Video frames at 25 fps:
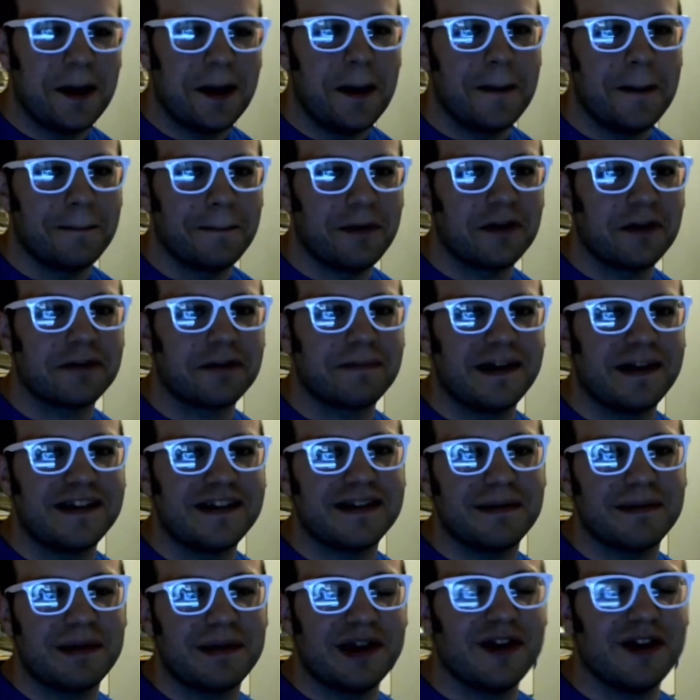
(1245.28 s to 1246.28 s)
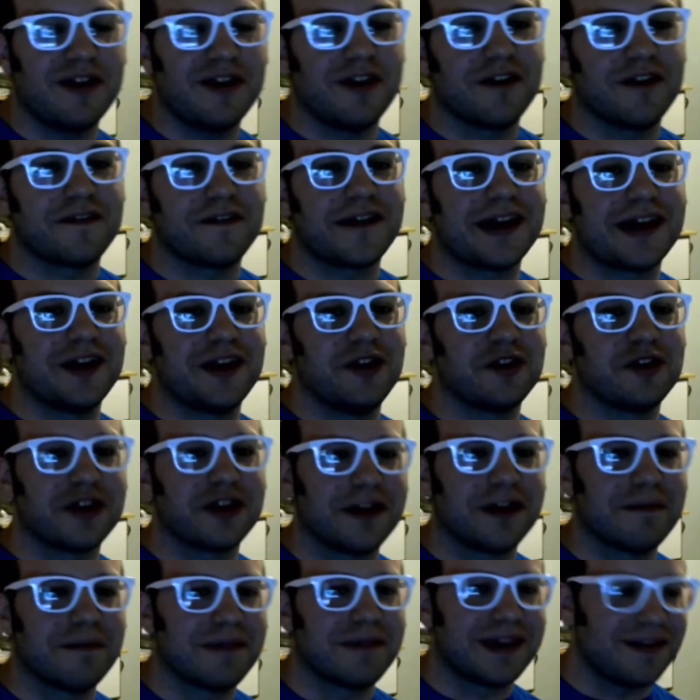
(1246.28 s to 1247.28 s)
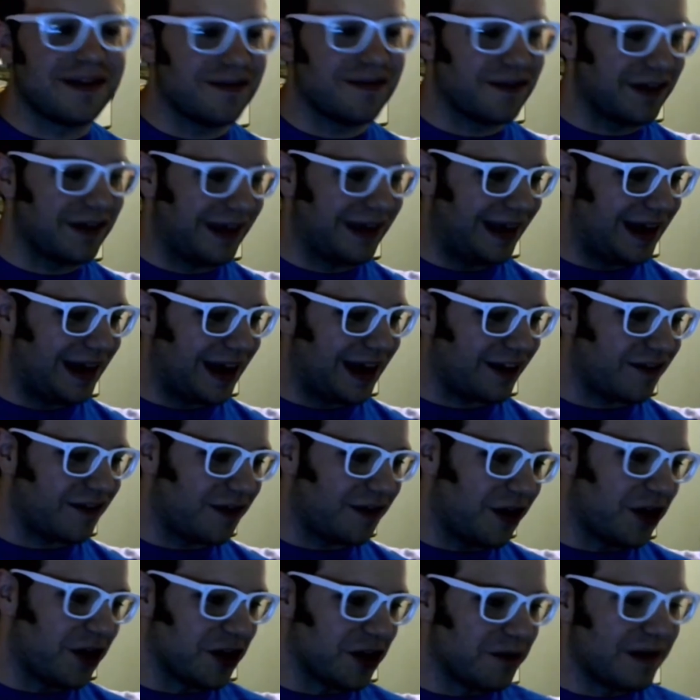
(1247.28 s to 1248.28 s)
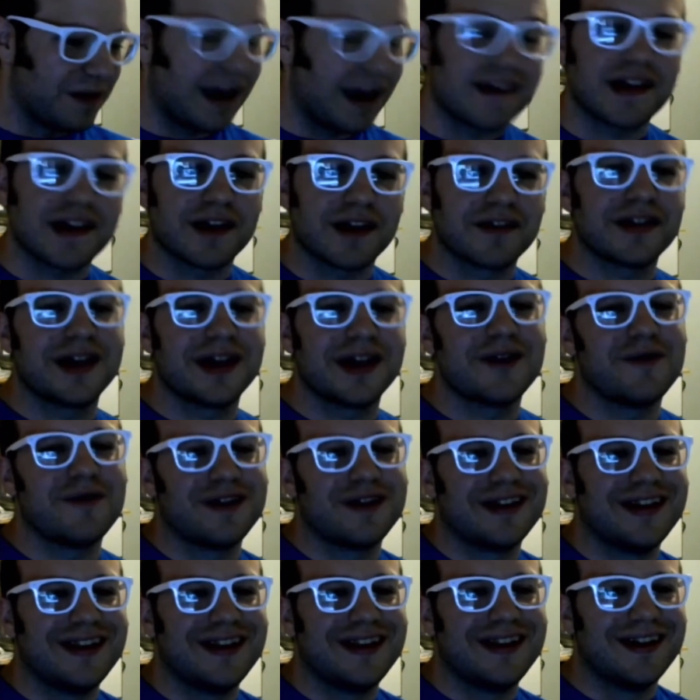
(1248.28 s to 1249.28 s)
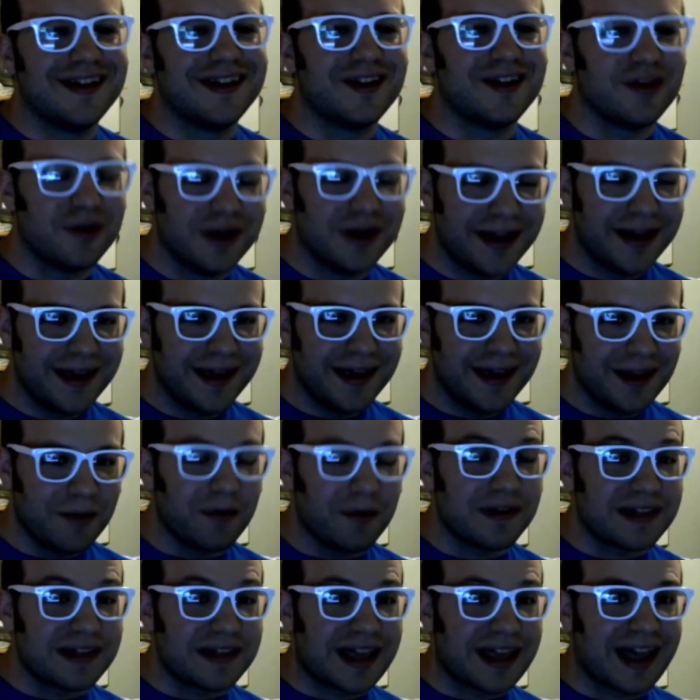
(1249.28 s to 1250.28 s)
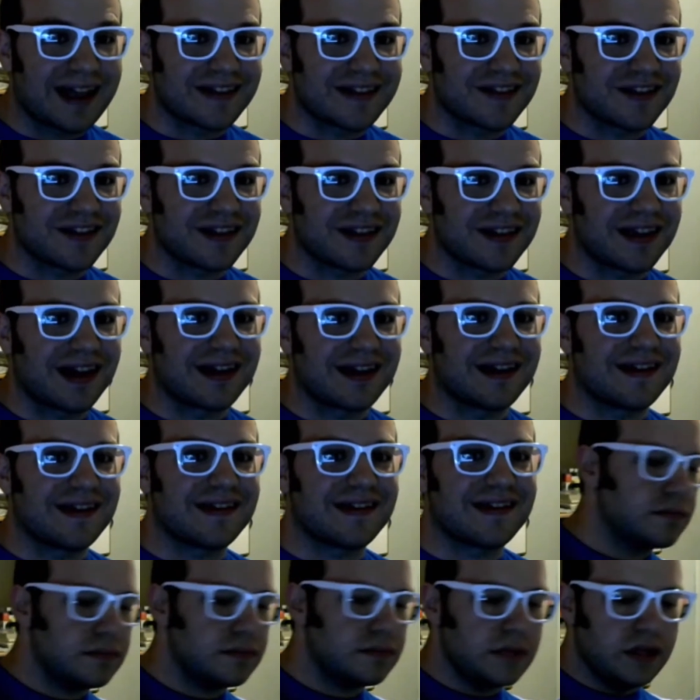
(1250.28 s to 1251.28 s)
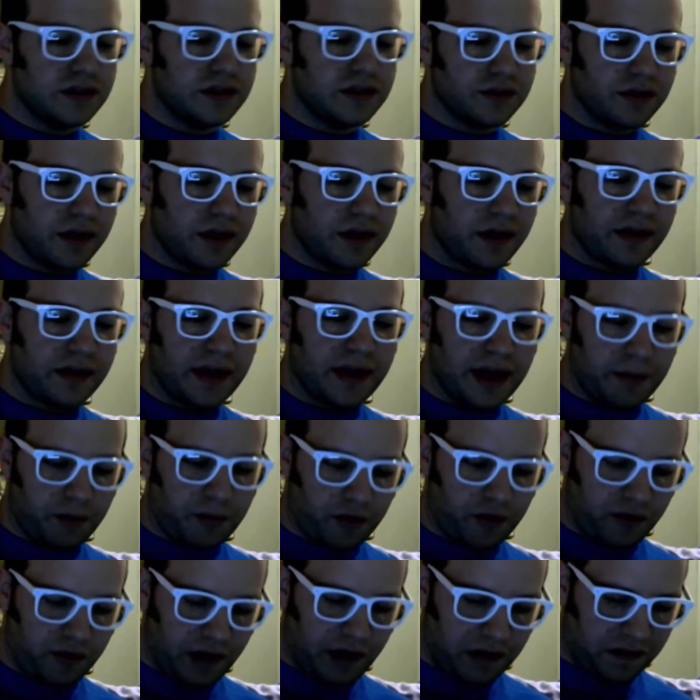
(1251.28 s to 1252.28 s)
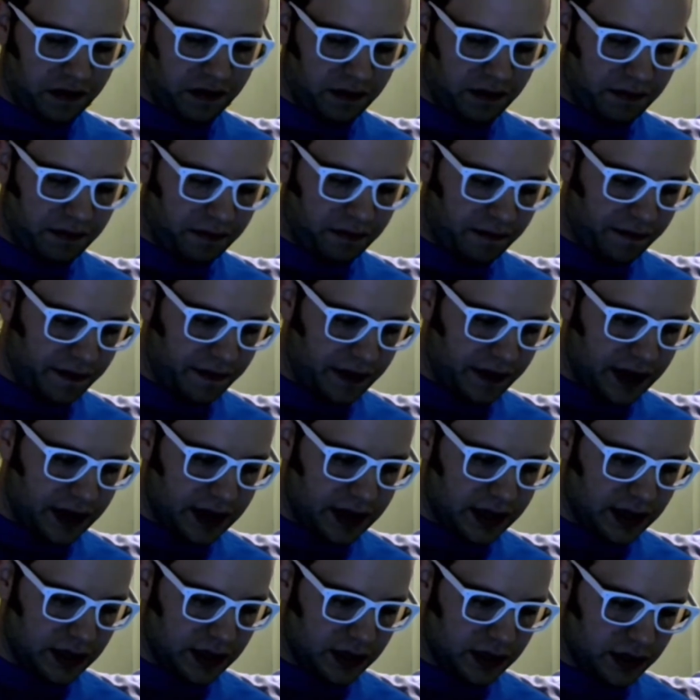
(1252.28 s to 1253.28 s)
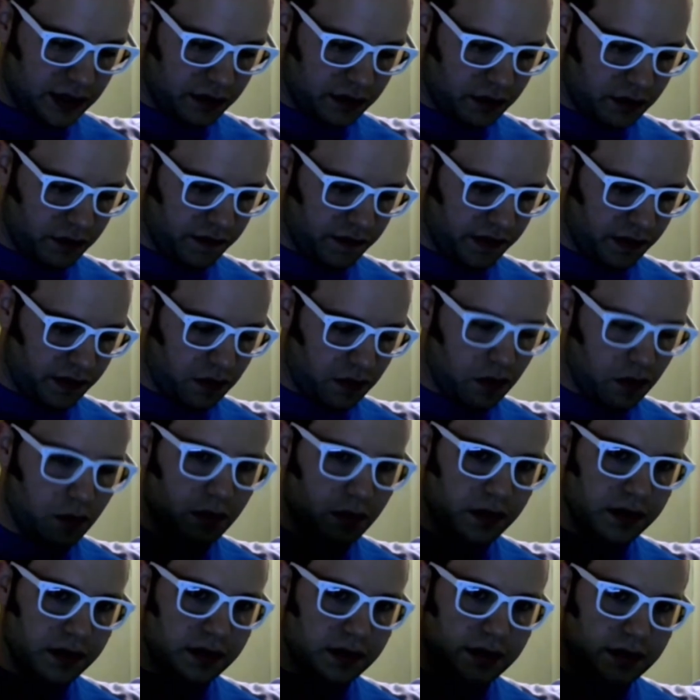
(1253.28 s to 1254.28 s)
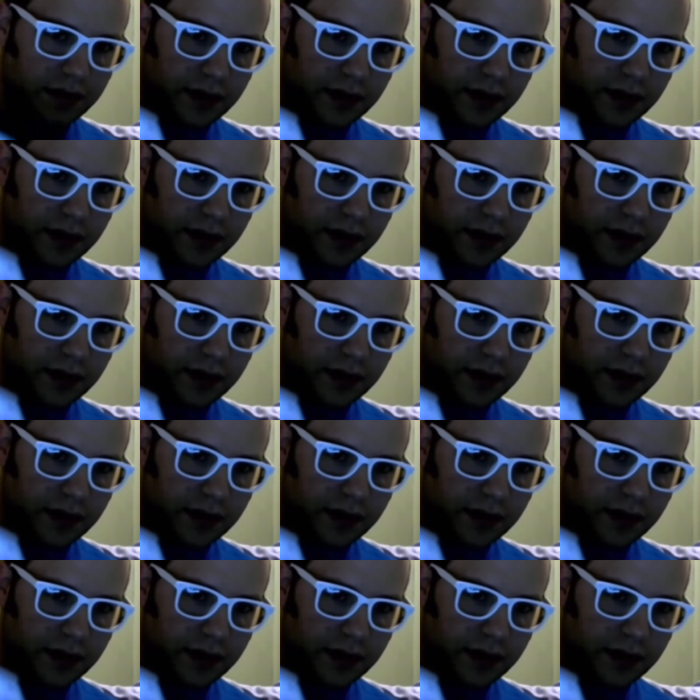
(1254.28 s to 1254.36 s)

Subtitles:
both pissing me off and hooking me for the next volume, because I really want to know what the answer to that is. Sword Art Online Progressive 001.